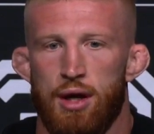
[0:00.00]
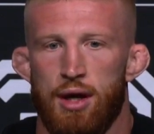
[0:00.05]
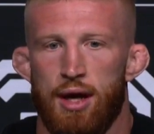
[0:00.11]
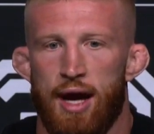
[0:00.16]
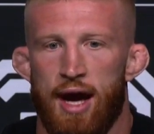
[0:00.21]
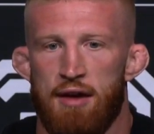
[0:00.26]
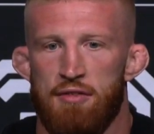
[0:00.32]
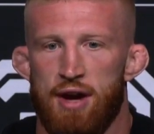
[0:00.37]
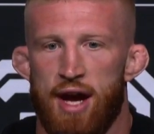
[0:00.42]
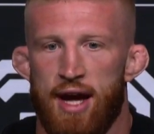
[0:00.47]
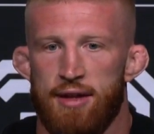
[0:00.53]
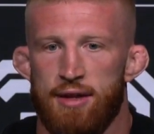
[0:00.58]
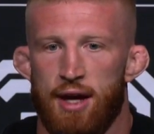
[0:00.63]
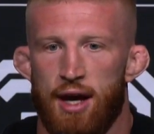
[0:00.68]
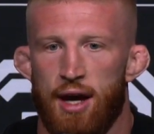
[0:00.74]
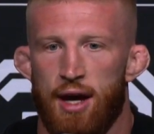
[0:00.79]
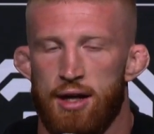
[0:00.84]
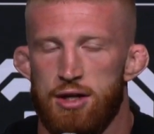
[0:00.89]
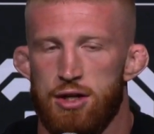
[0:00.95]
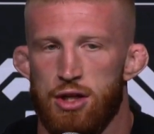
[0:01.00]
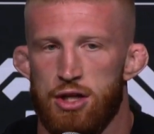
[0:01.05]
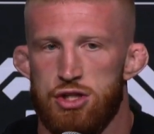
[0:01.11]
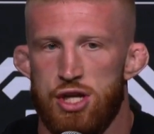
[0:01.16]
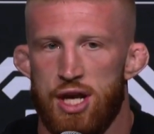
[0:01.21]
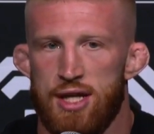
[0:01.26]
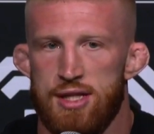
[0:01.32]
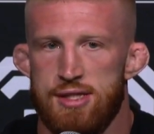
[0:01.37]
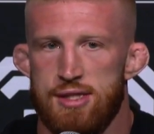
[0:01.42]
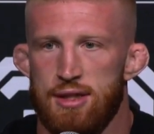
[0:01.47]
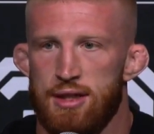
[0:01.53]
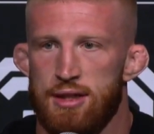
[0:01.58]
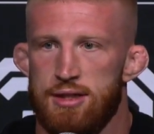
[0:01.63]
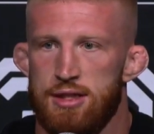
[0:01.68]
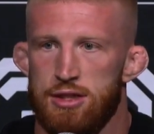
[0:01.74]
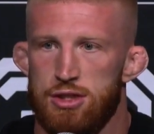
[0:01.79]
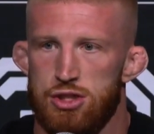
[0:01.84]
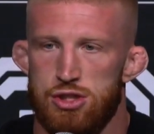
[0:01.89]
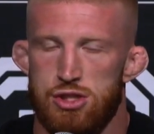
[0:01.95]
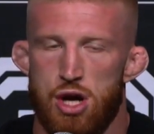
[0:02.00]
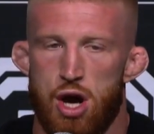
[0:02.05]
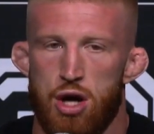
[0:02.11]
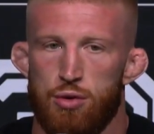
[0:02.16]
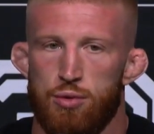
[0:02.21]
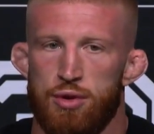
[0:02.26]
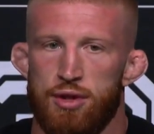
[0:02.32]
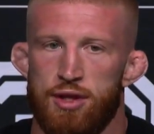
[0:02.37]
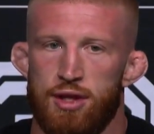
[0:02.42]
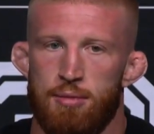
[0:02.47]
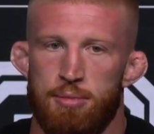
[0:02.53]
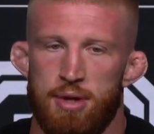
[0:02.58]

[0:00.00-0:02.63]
have had the chance to just talk with him,